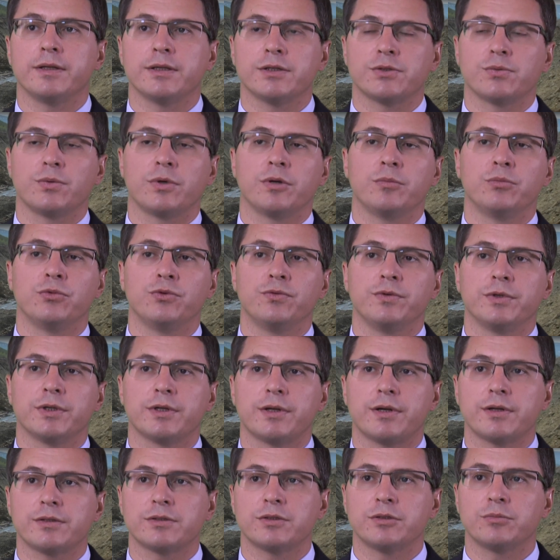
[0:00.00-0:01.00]
as we are moving
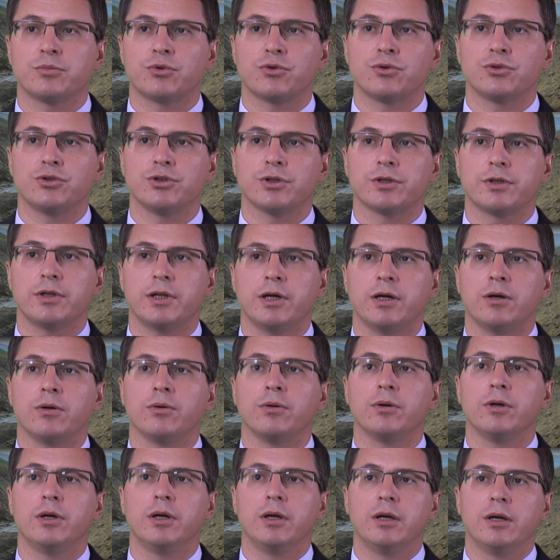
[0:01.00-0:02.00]
Krasny project
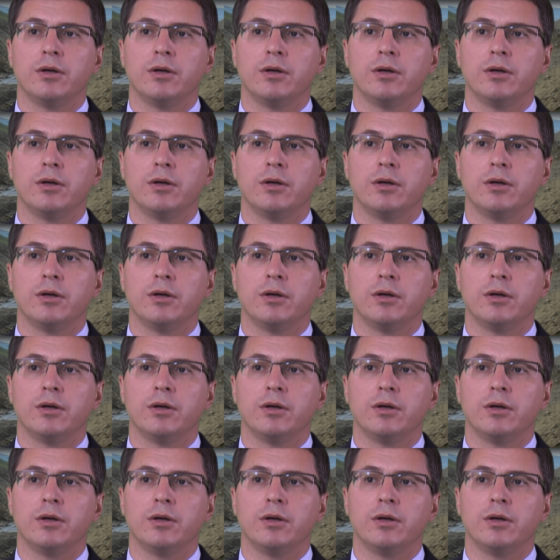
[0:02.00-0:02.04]
now,